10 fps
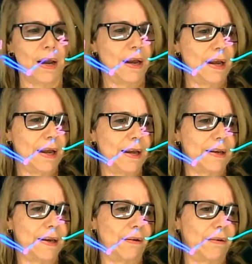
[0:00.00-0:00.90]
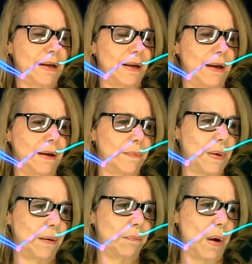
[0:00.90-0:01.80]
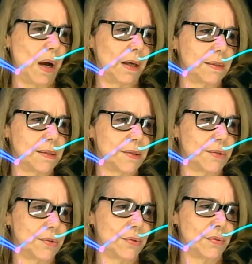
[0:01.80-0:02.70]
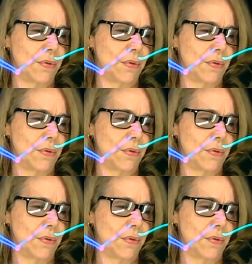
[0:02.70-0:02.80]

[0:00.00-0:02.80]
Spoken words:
and now I have a bond to,